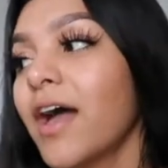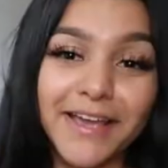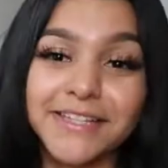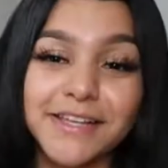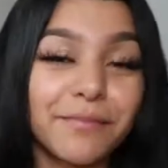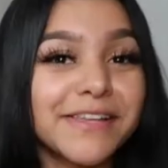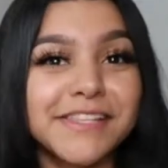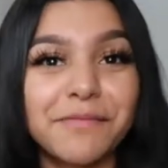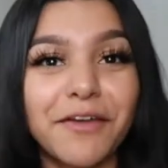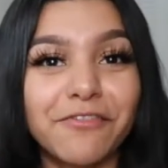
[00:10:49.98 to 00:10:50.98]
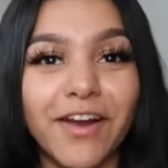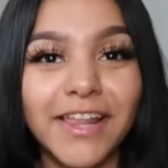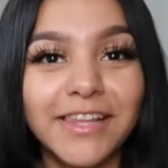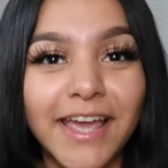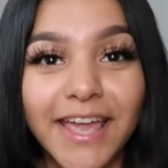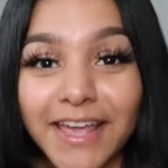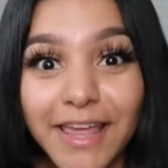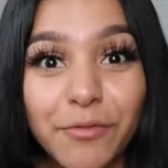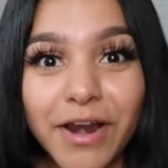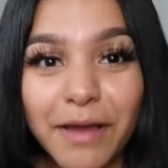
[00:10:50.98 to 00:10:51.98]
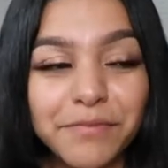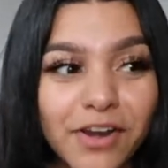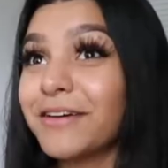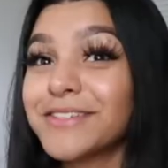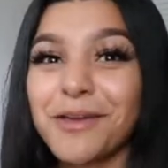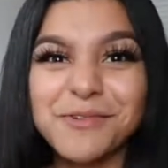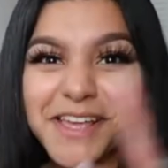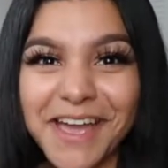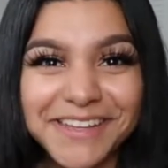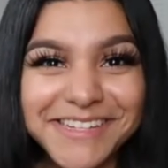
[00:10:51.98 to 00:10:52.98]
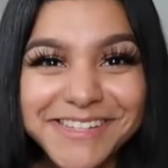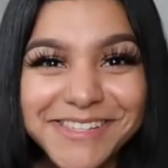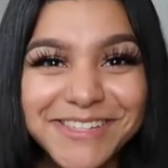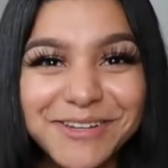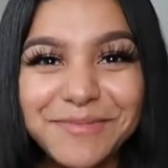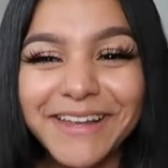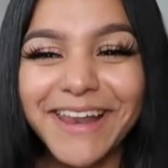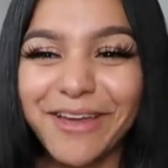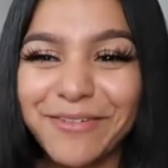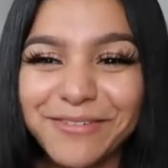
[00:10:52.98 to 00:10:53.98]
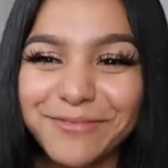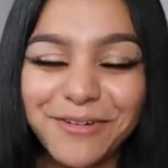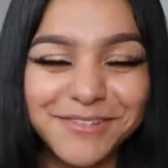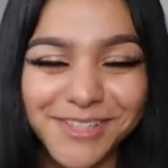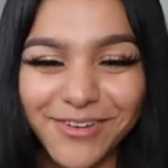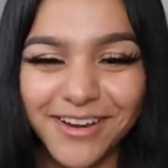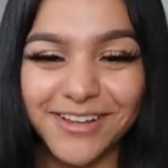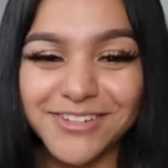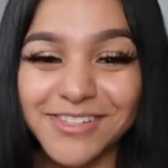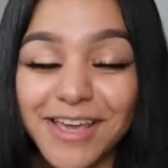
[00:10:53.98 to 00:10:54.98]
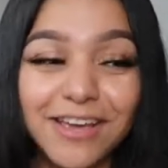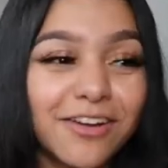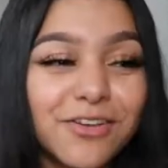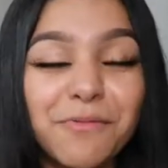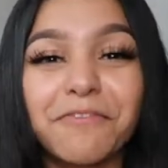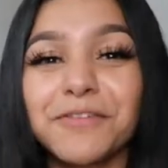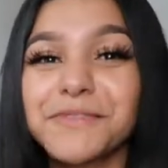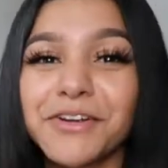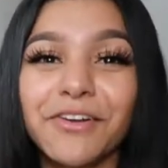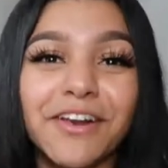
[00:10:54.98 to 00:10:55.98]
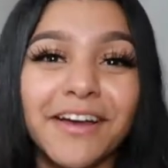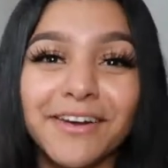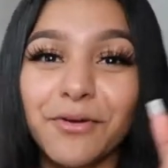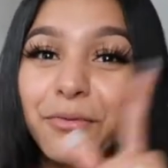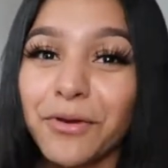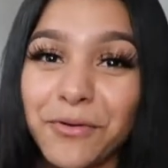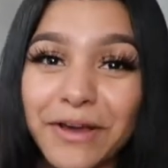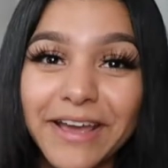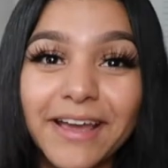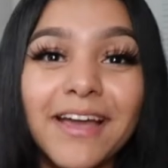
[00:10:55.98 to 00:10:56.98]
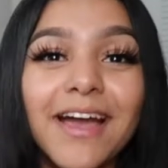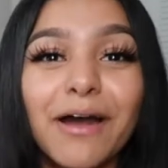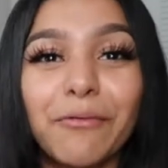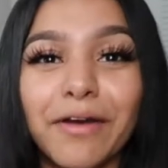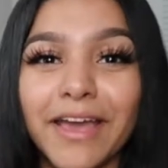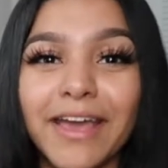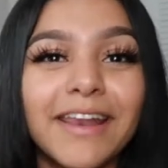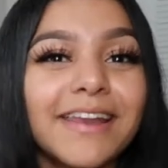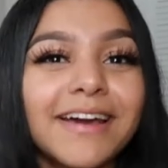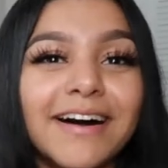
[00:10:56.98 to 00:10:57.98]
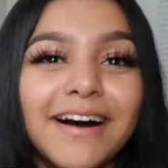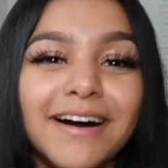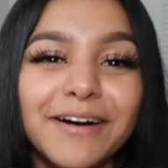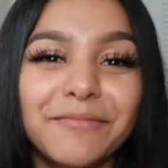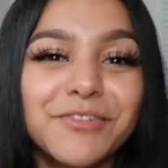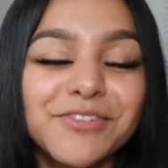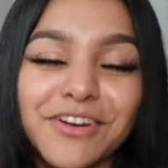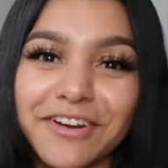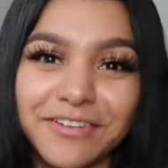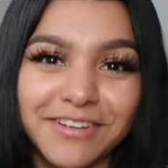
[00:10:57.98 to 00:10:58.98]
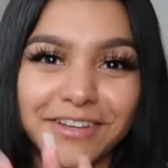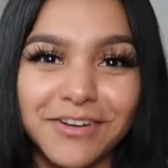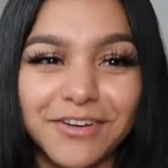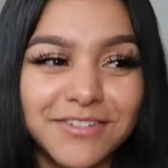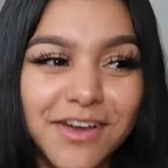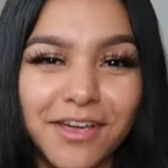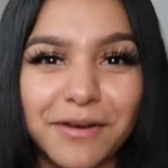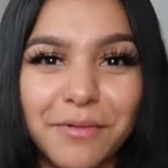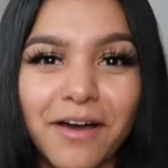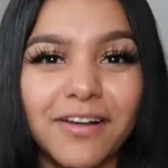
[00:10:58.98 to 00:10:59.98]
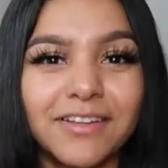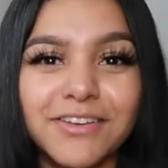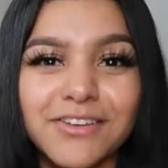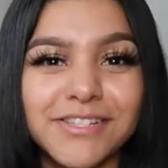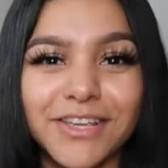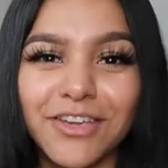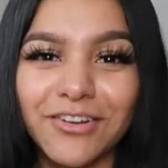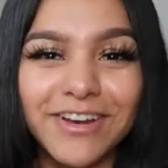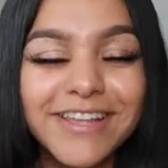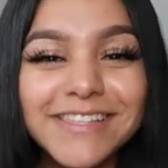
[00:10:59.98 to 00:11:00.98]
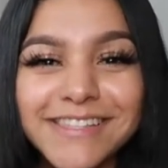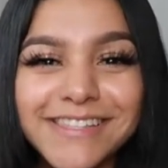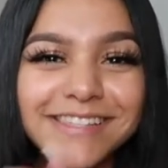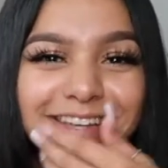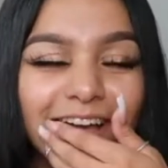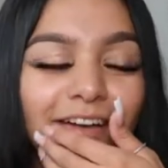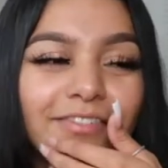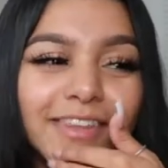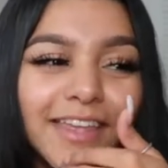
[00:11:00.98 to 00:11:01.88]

I ended up asking my friend, like, hey, like, what happened? I was like, was I acting stupid? Like, what was going on? She's like, girl, you went from 0 to 100 real quick when you started, you know, talking about your insecurities and stuff. And